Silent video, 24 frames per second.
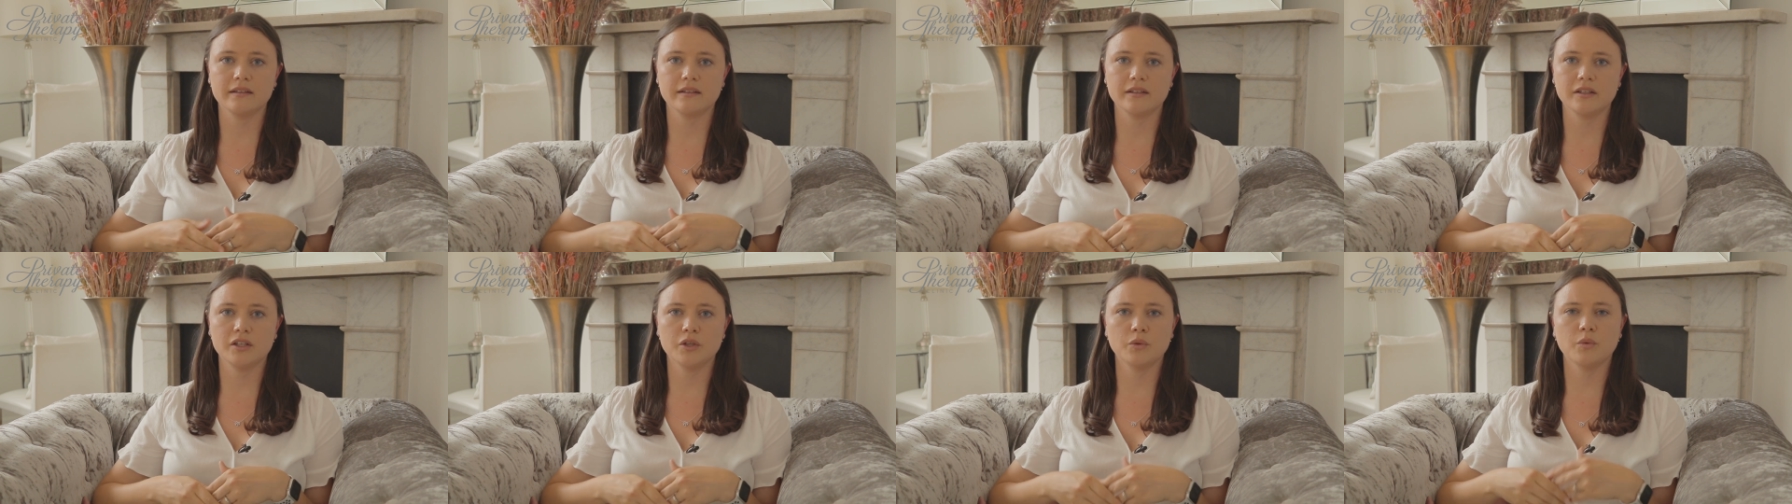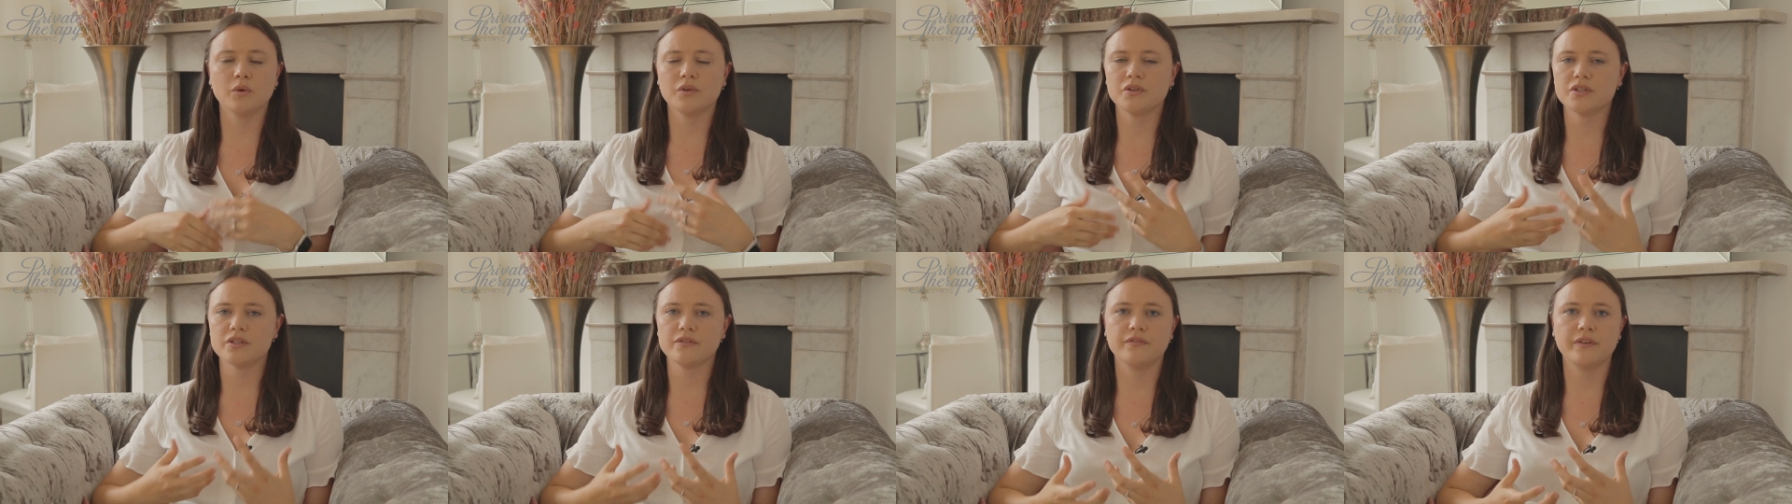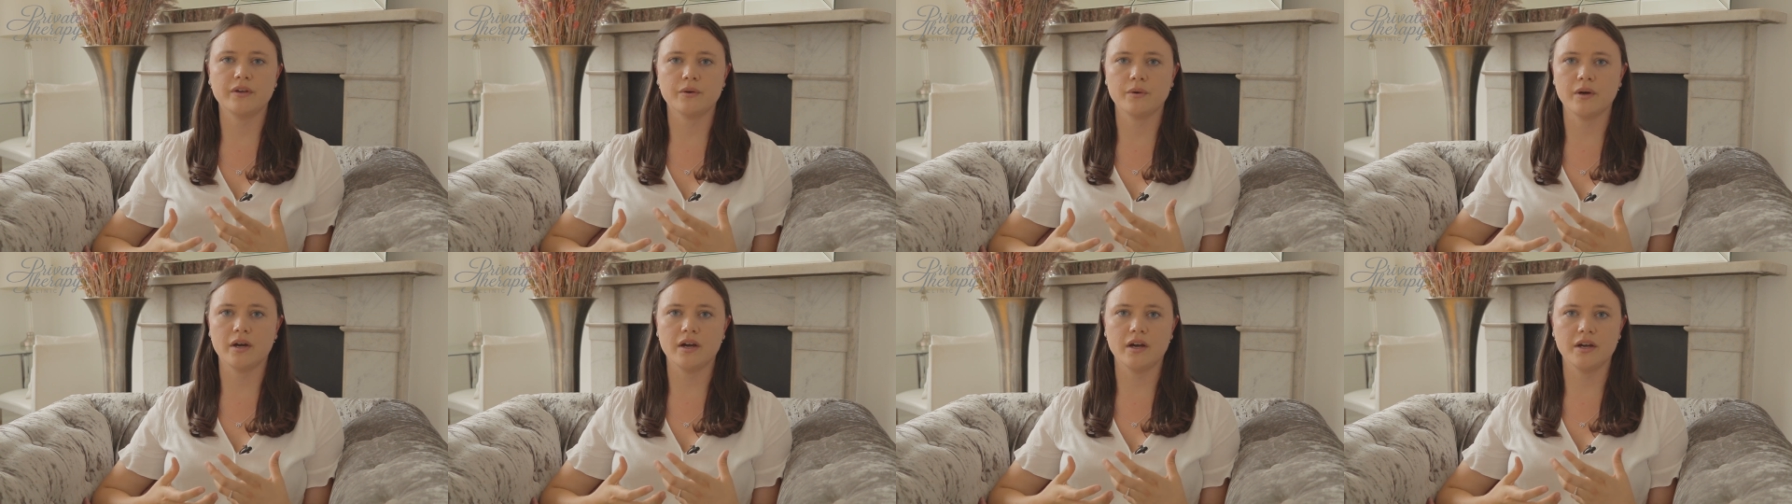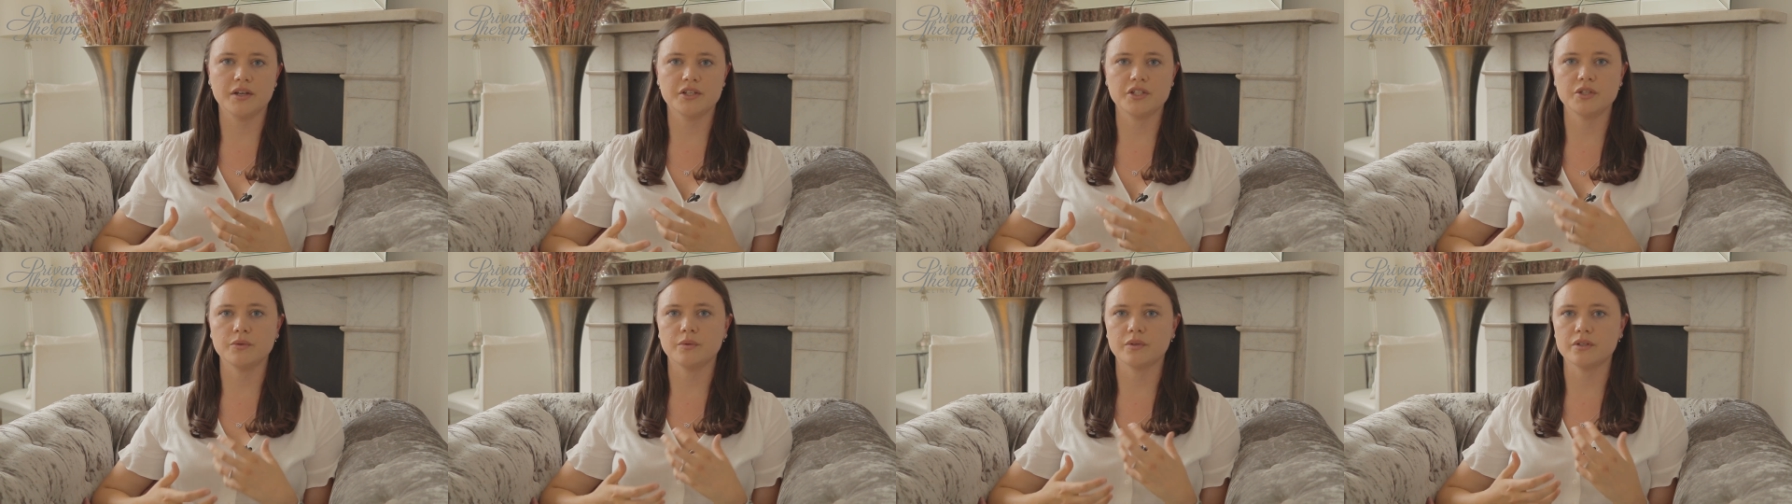you want to feel
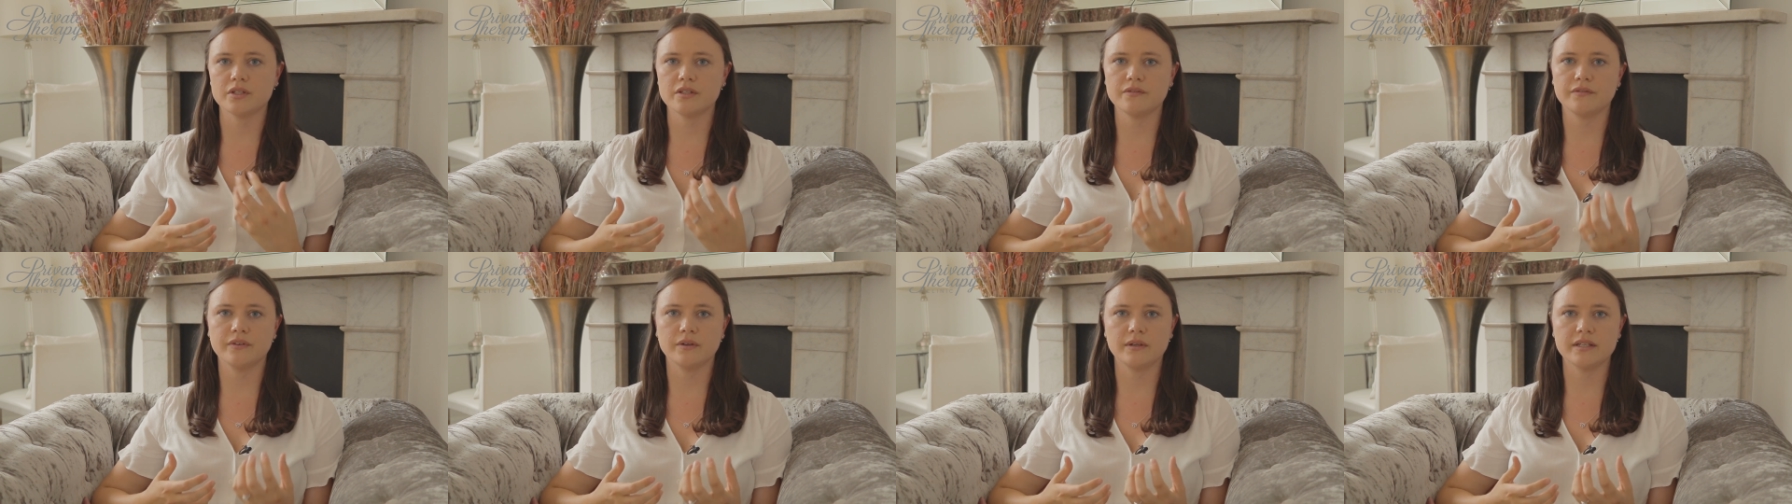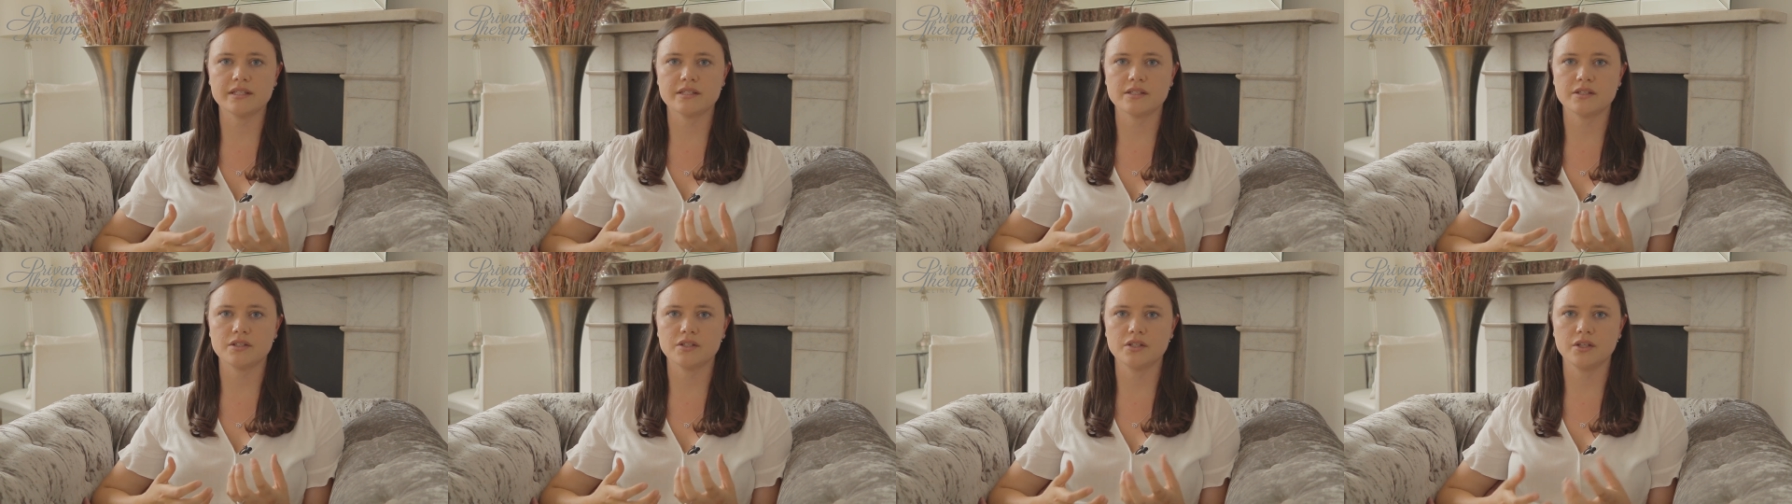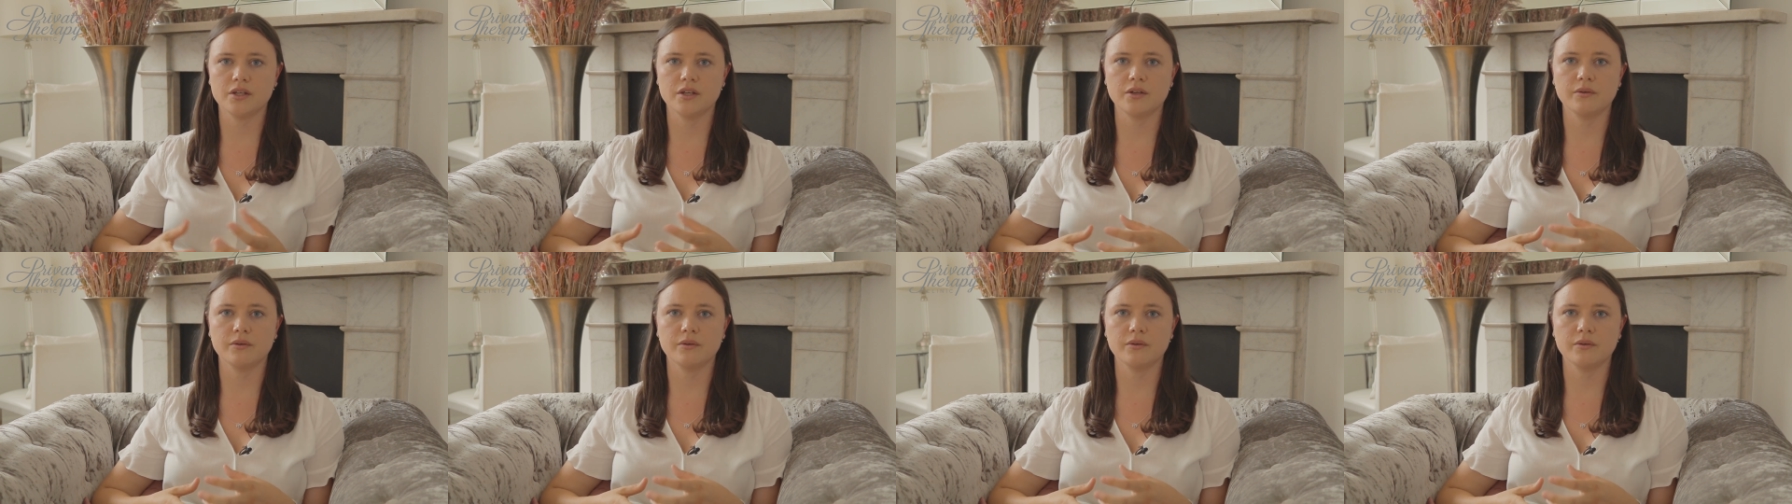heard, you want to feel listened to,